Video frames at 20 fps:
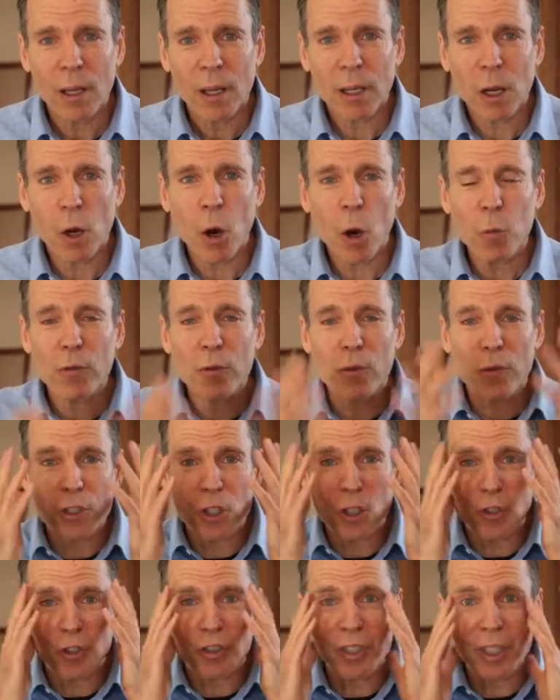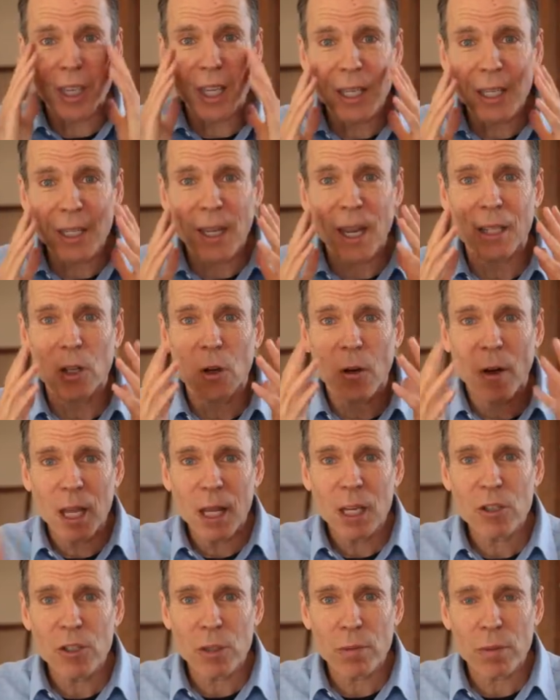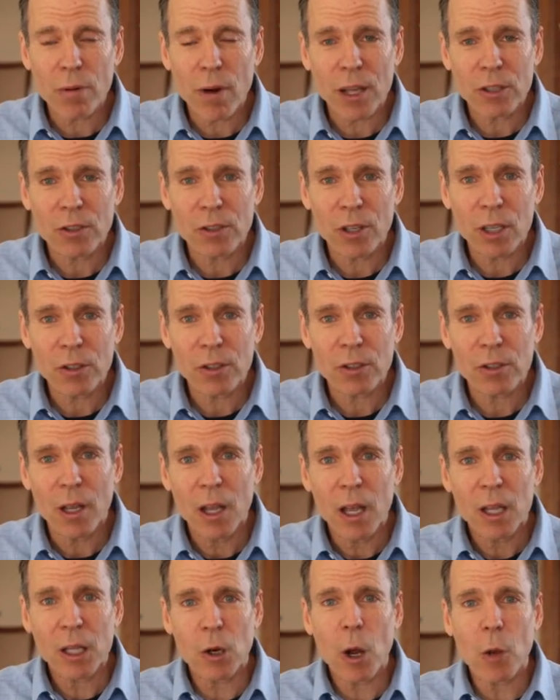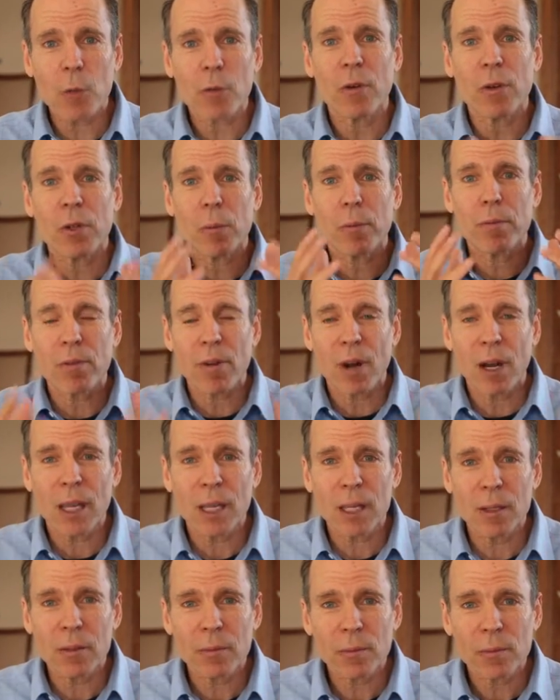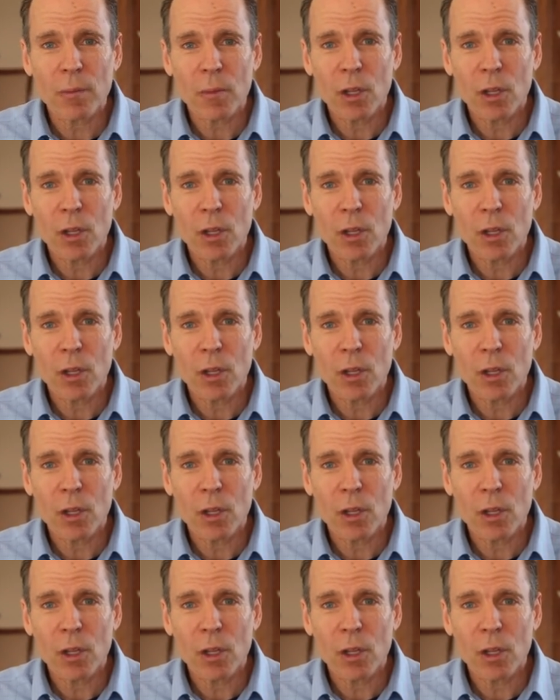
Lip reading: They're helpful for your skin and your aging process. They're helpful for the brain.